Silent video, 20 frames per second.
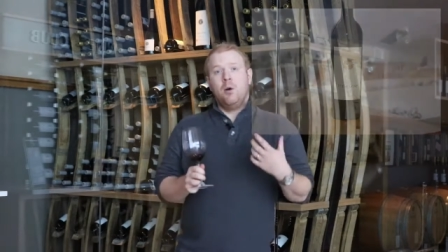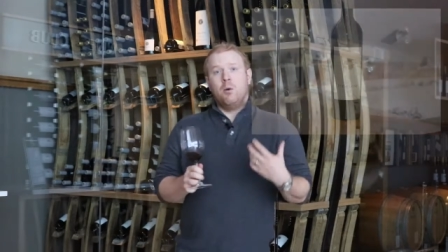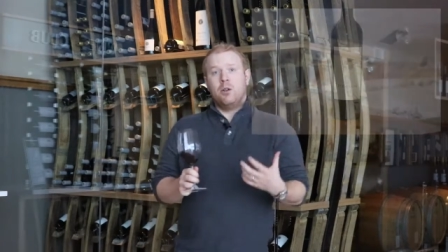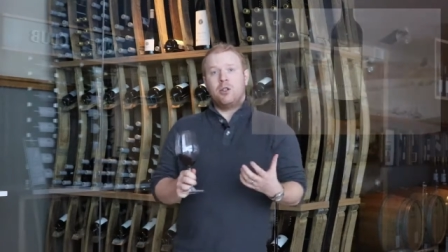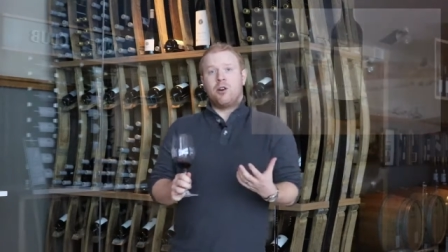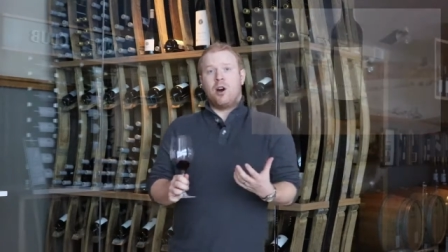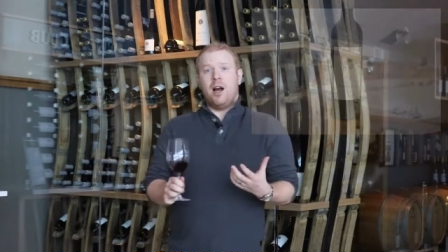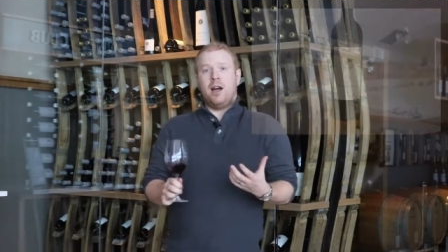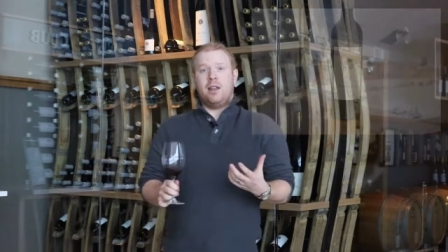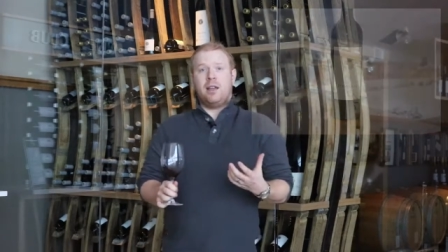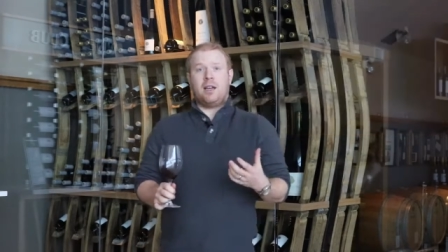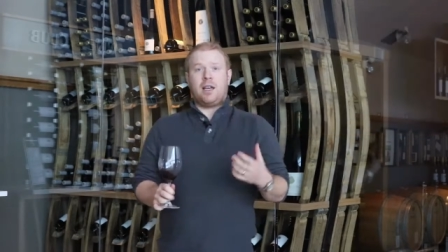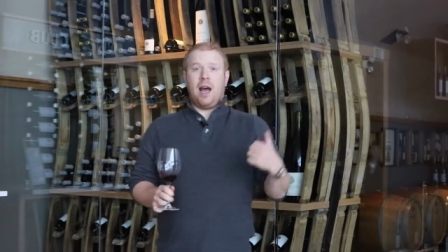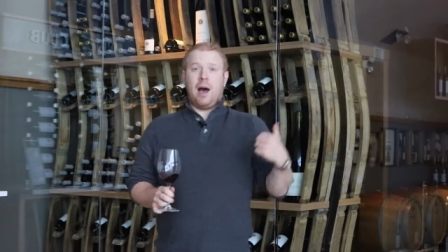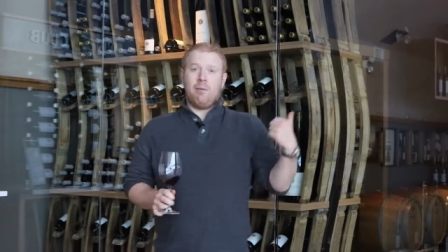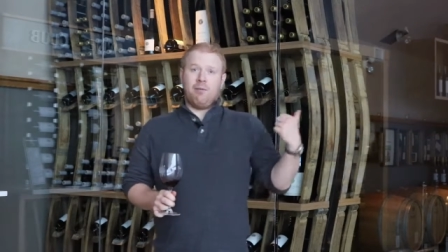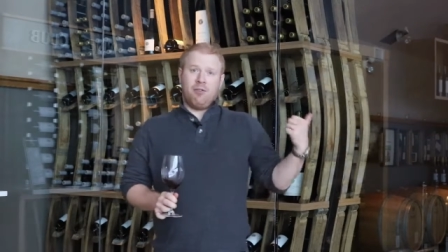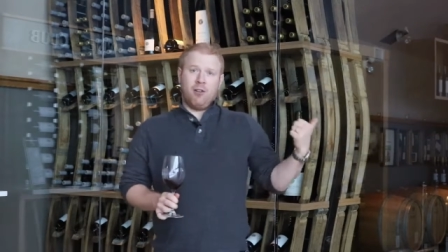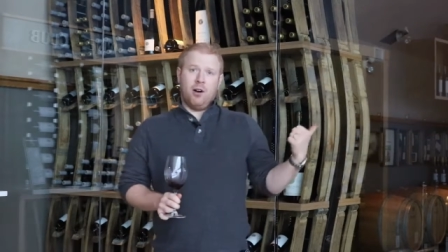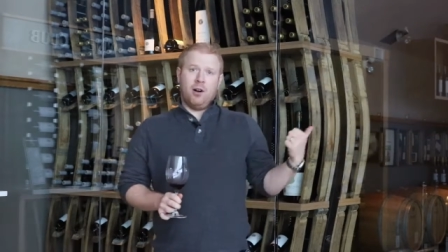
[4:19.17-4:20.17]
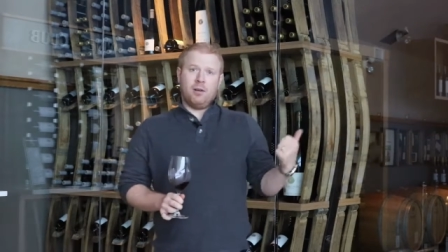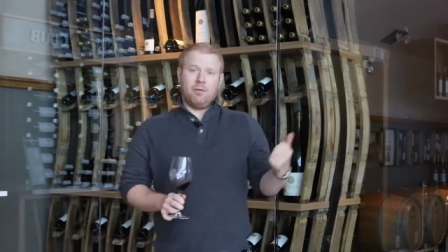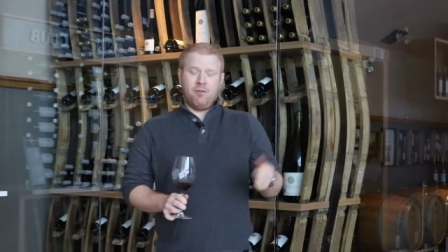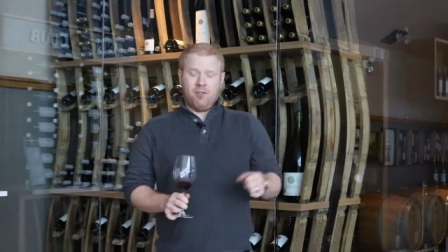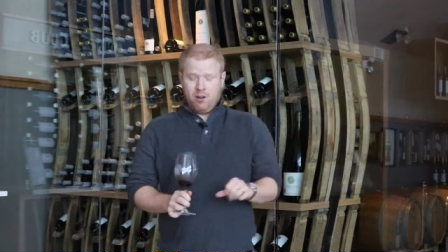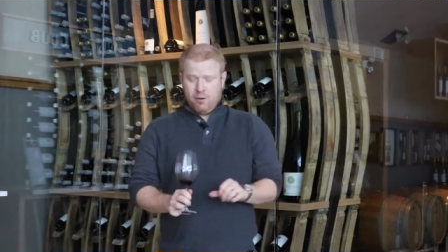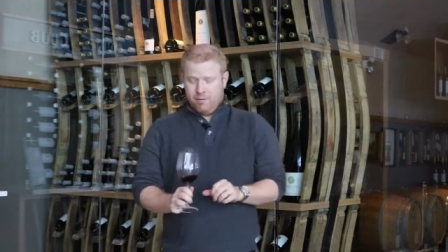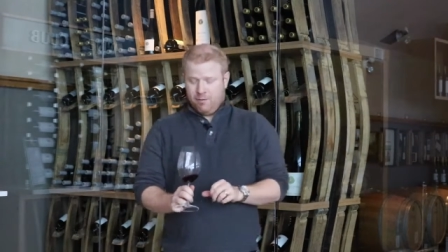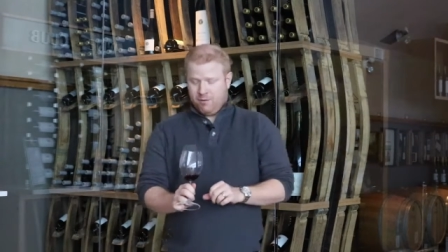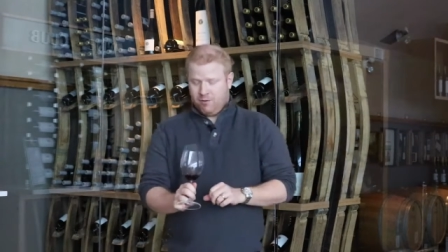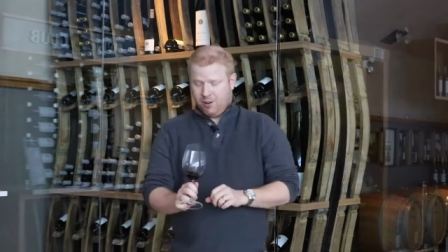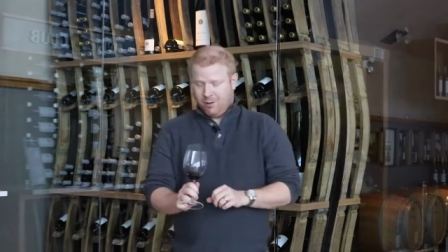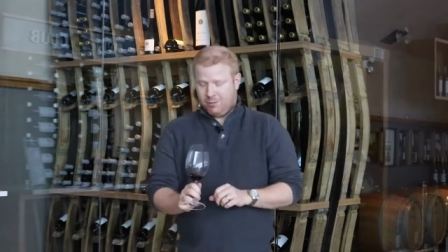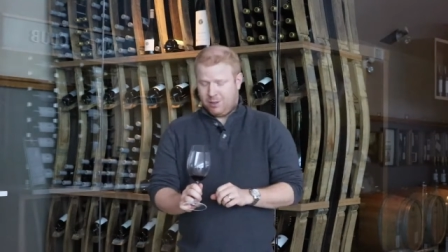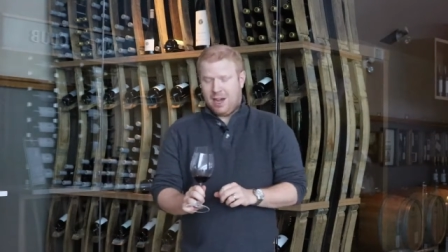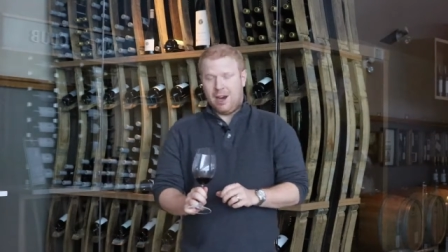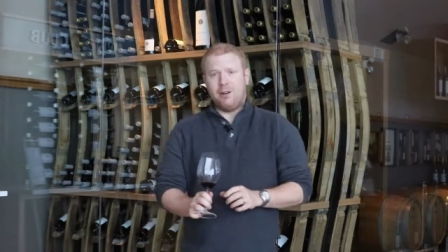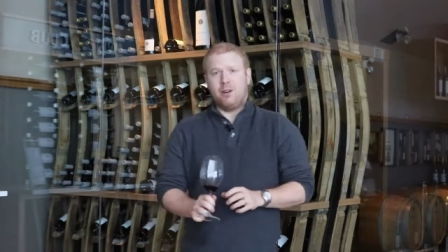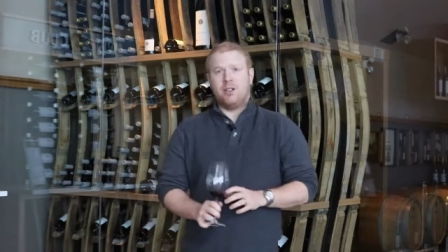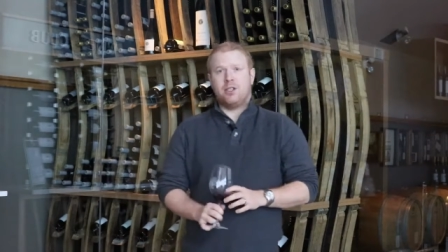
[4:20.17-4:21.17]
We're trying the Cab Franc from, from
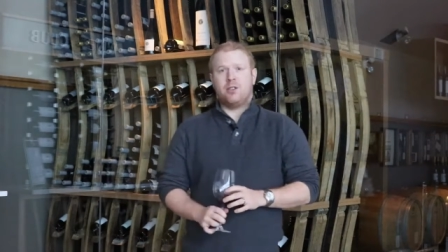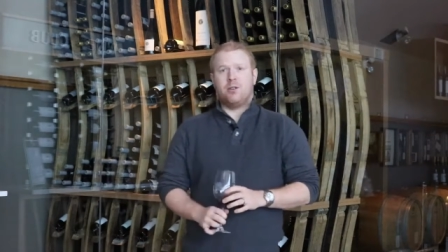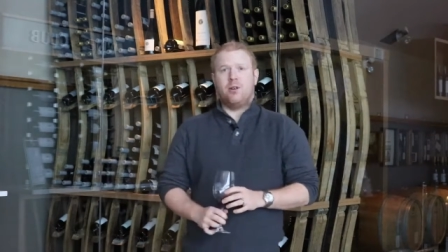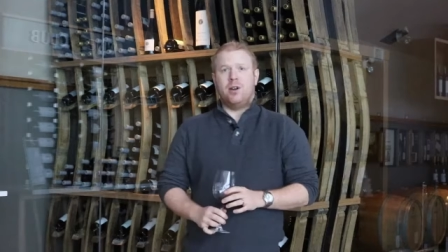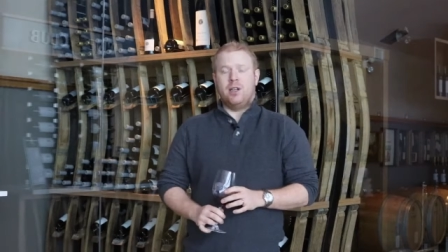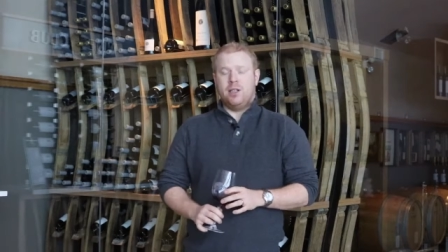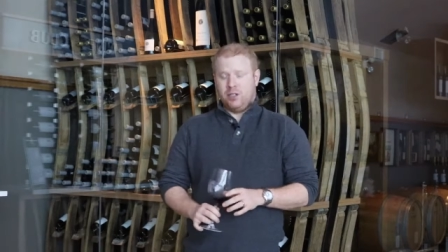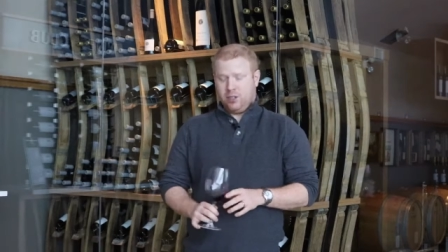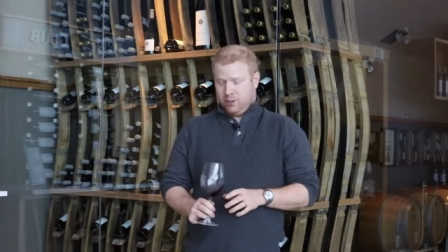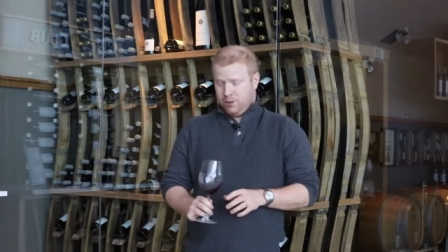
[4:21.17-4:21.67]
down in Osoyoos.